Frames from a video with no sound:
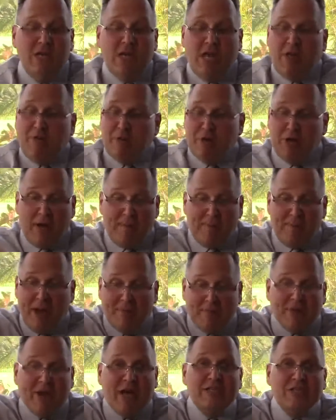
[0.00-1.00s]
If we're not
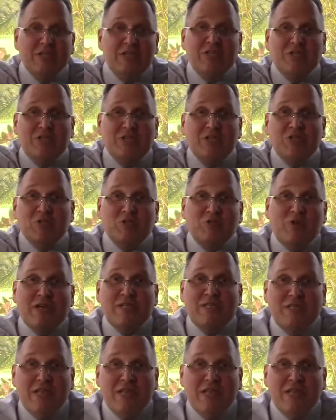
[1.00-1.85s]
baptized into Jesus Christ's